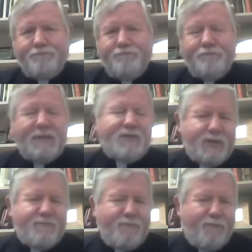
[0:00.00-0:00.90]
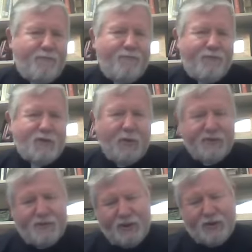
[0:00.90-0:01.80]
But just so
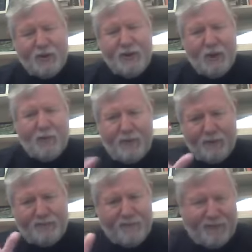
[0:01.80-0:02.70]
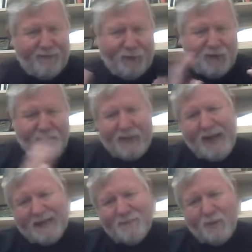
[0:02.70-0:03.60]
you know, the first three
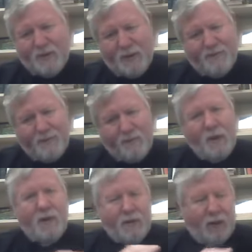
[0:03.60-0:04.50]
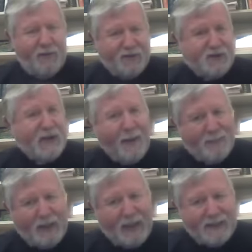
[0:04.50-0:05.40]
Gospels are called the
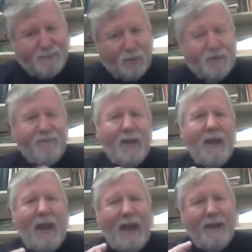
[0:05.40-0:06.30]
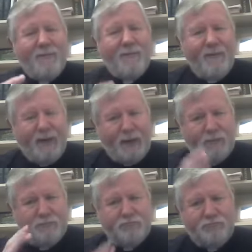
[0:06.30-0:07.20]
Synoptic Gospels, and they're
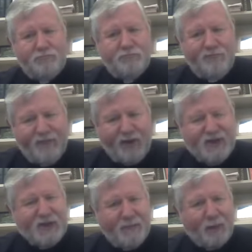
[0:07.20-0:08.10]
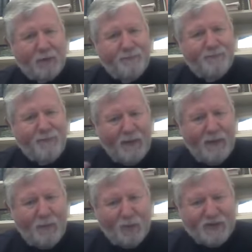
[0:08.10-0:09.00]
very similar.
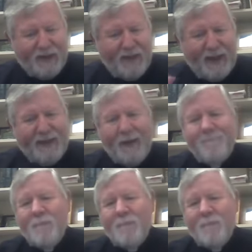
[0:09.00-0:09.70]
We'll see that now.